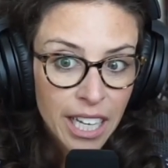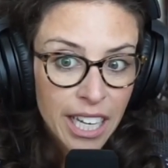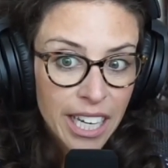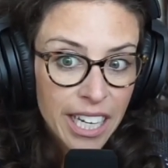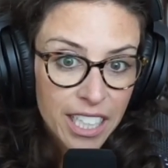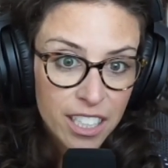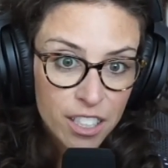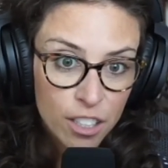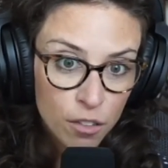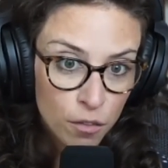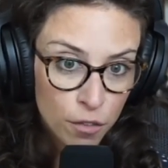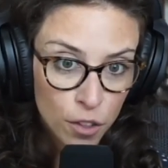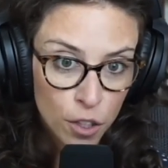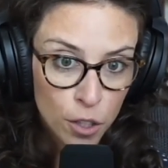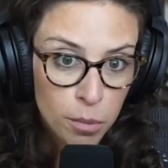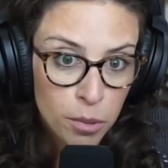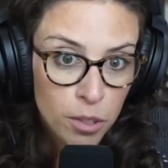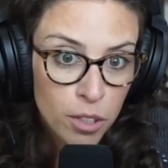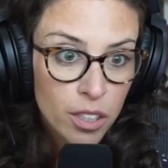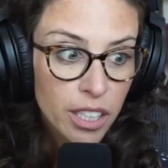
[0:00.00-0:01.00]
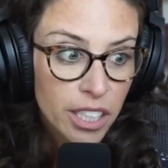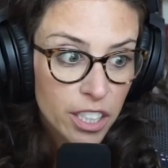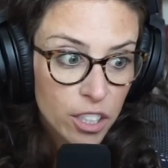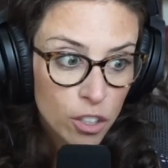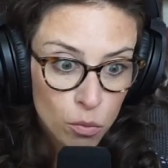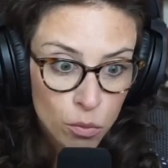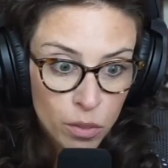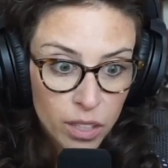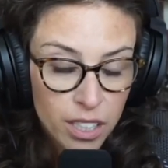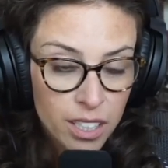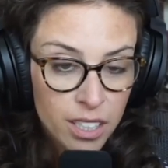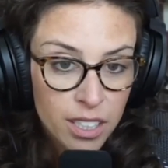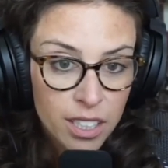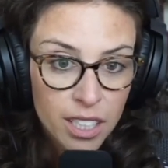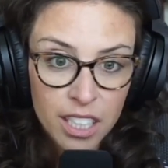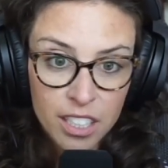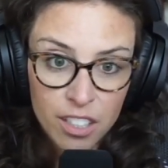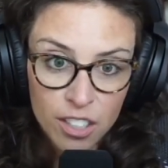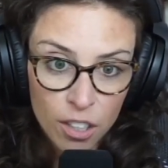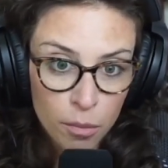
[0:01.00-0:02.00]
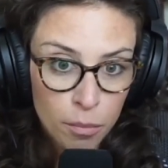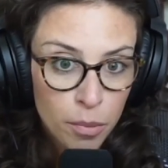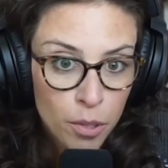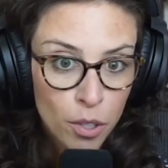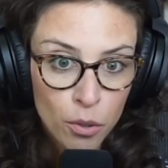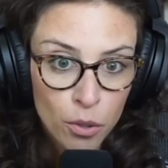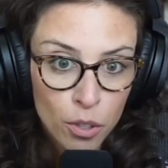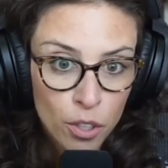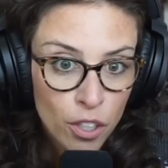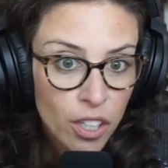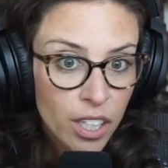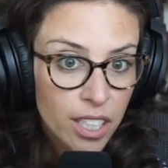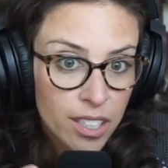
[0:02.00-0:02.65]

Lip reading: It's verbal, it's written, it's computer,